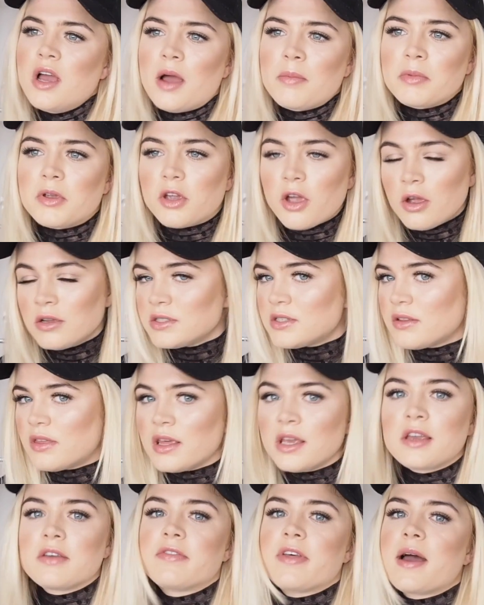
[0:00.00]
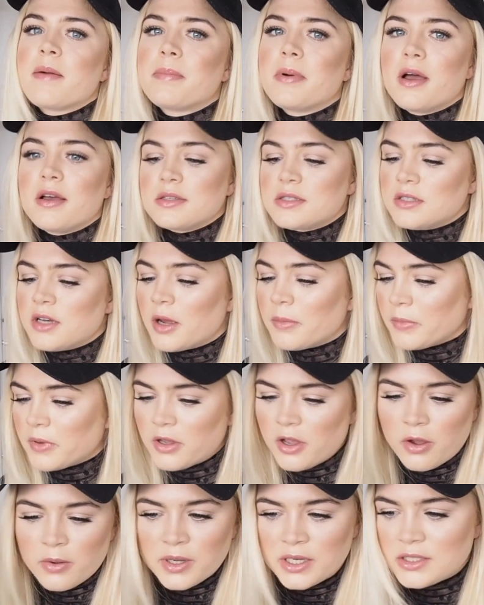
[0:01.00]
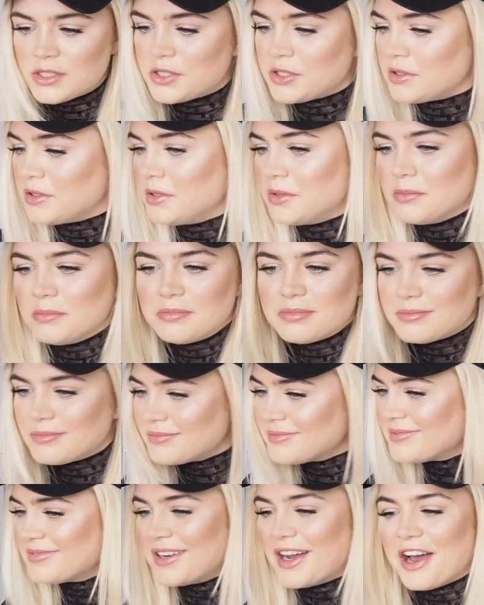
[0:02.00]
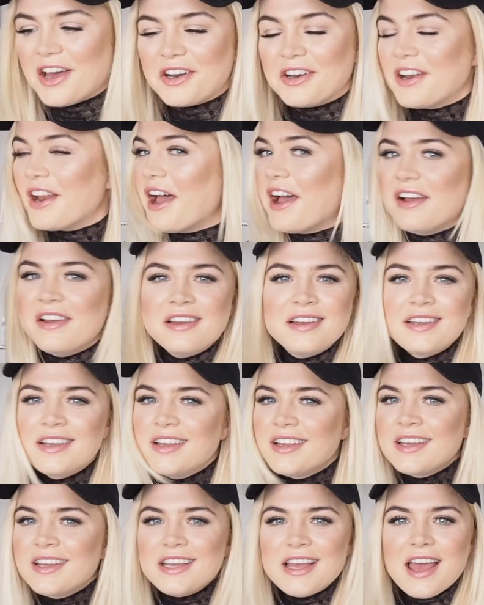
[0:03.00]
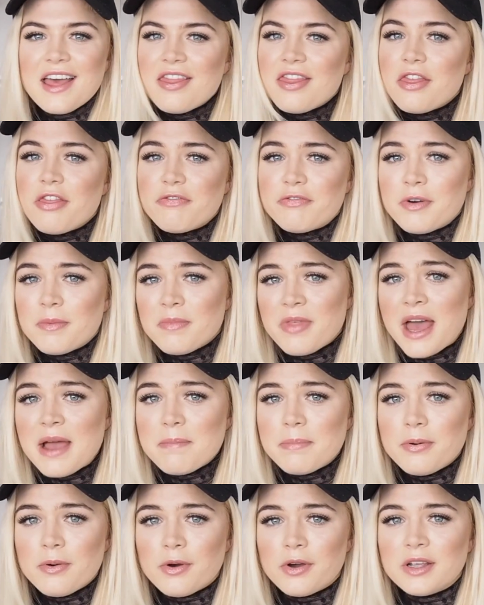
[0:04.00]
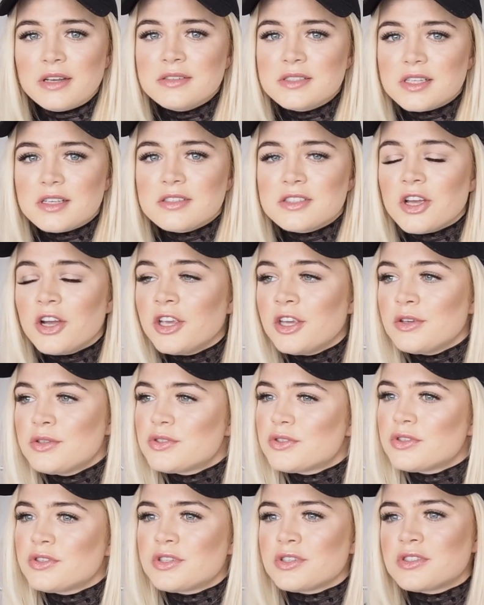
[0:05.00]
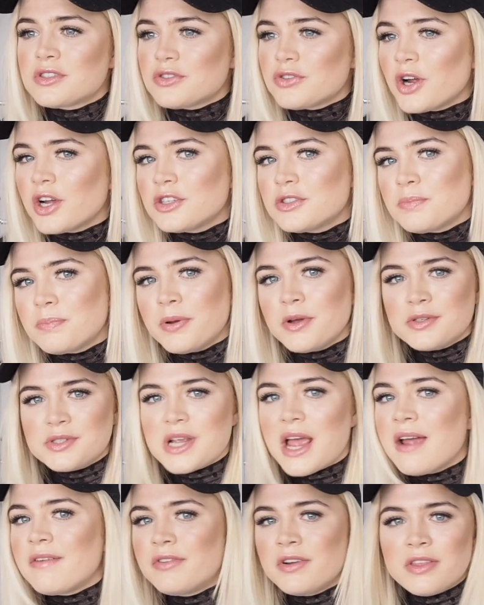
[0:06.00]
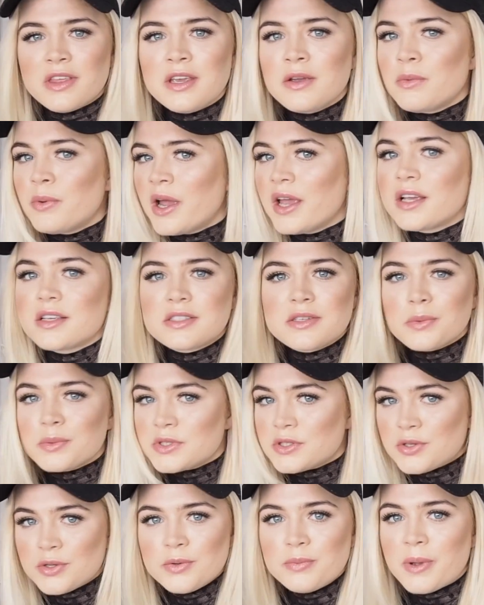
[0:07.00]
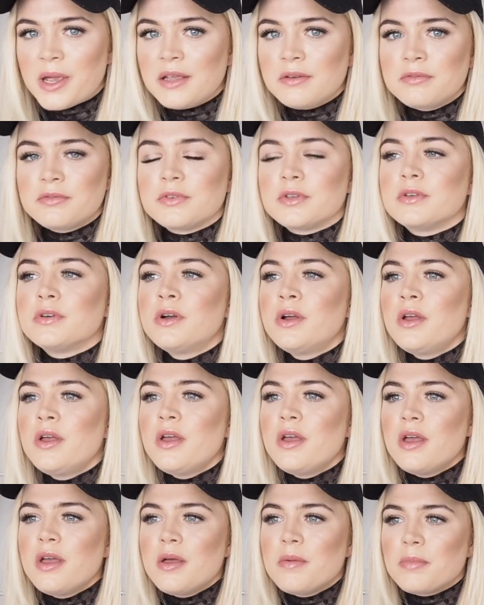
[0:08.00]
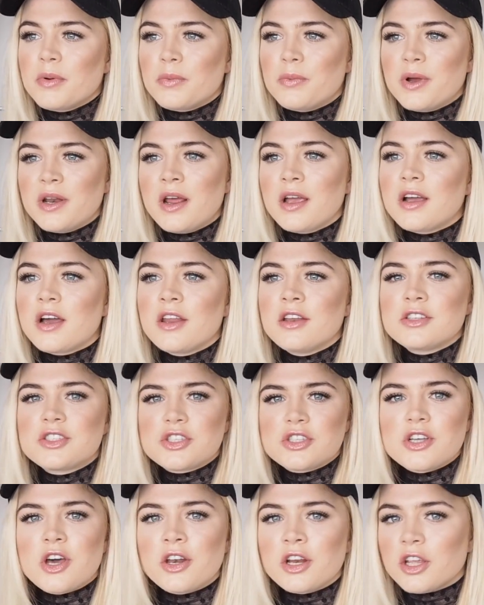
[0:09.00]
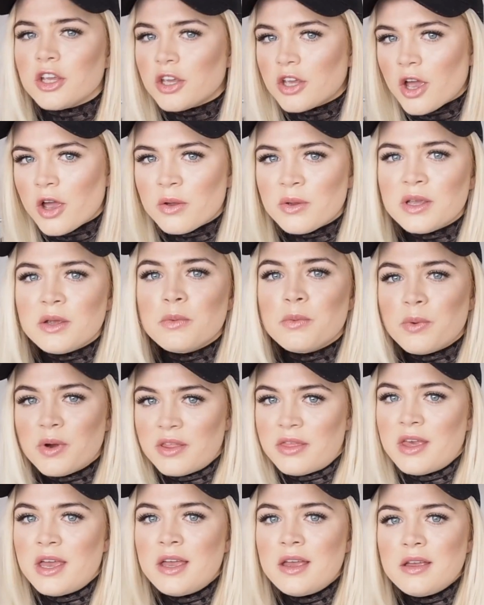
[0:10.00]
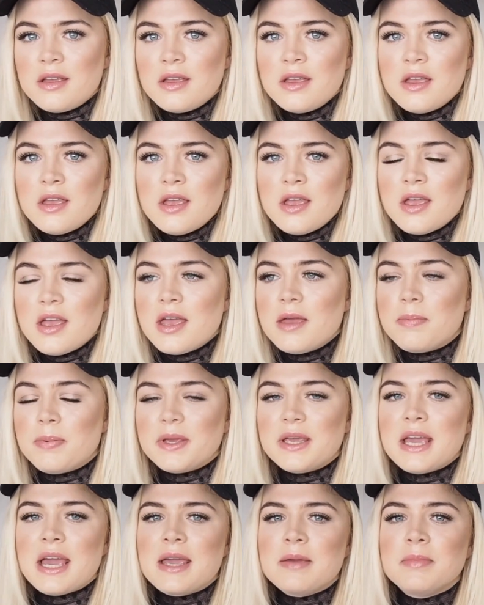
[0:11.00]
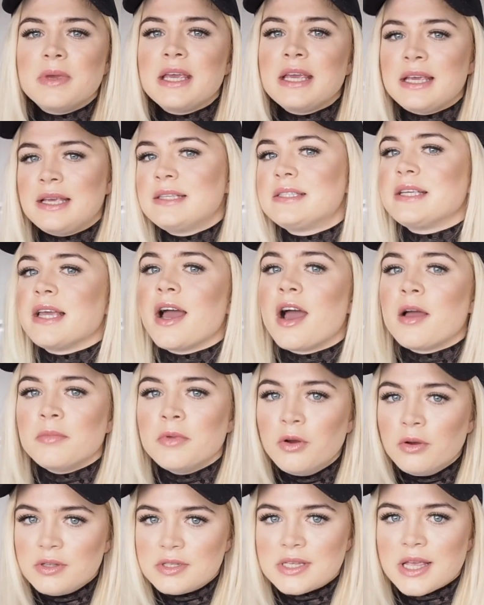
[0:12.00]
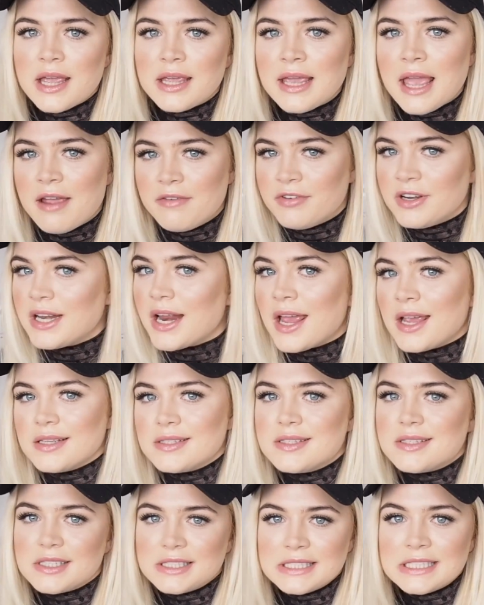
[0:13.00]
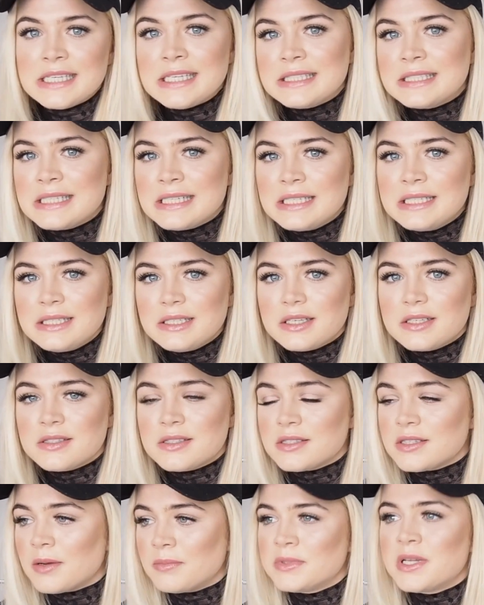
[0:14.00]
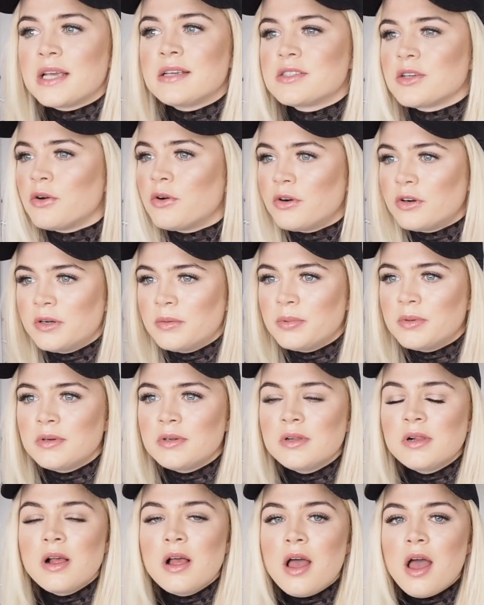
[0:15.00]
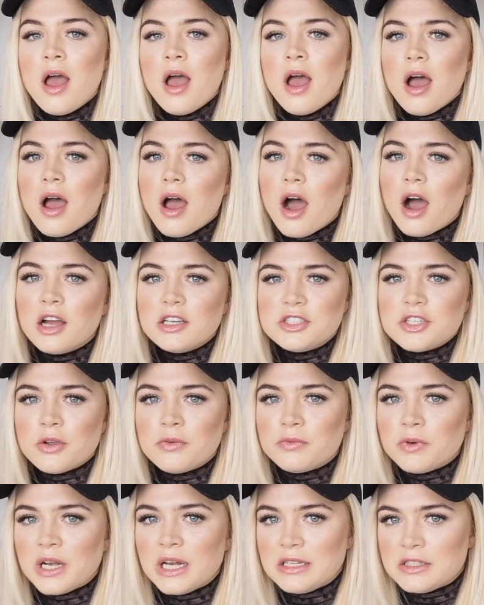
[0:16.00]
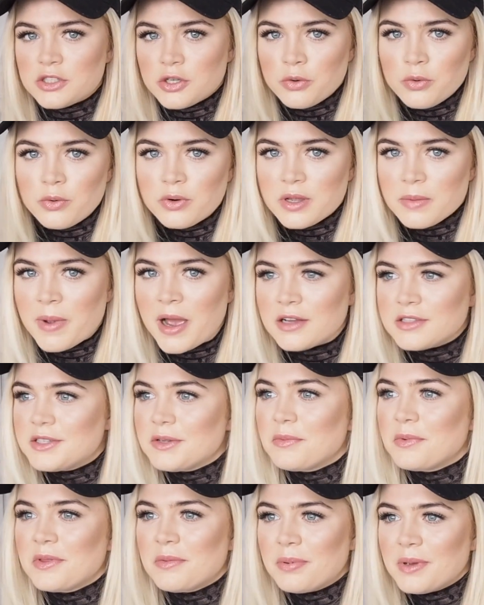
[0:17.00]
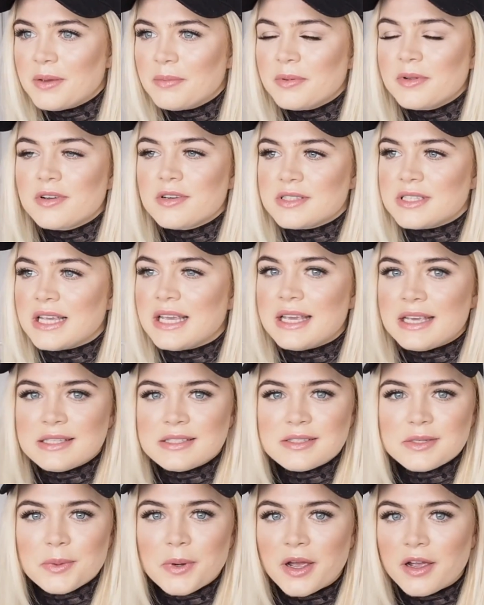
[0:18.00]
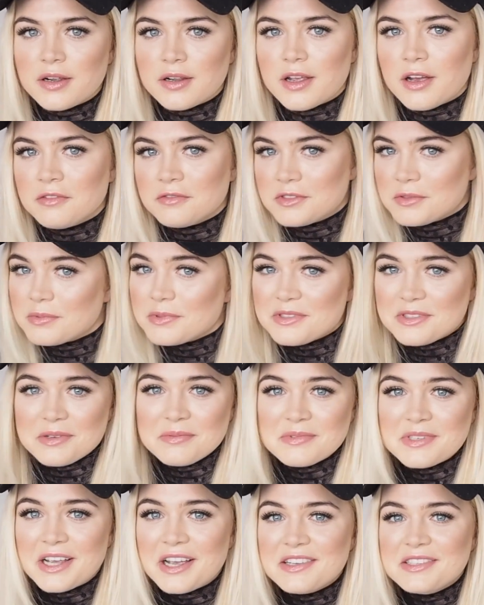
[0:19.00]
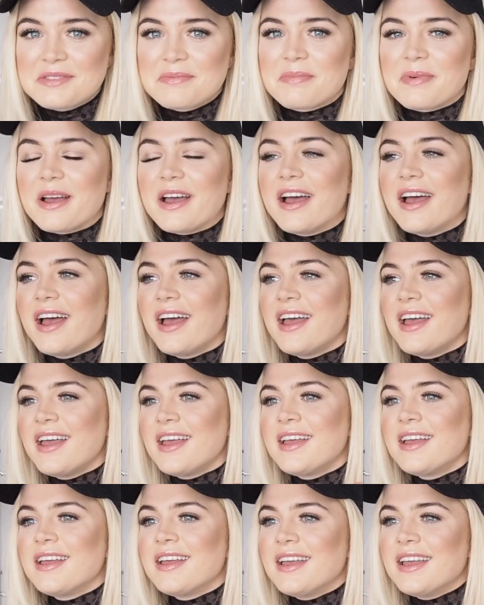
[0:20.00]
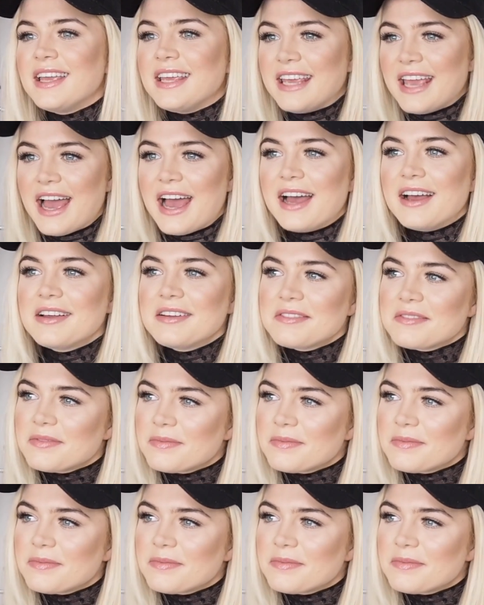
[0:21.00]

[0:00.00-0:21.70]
I'm going to think of that person. I'm going to, I don't know. And from that point, because I used to just try to push everything away because it was too painful. But when I kind of started going with it, it became easier. I'm not saying every day is still easy, because some days are horrible. I don't really talk about it with people because it is quite uncomfortable sometimes, but yeah.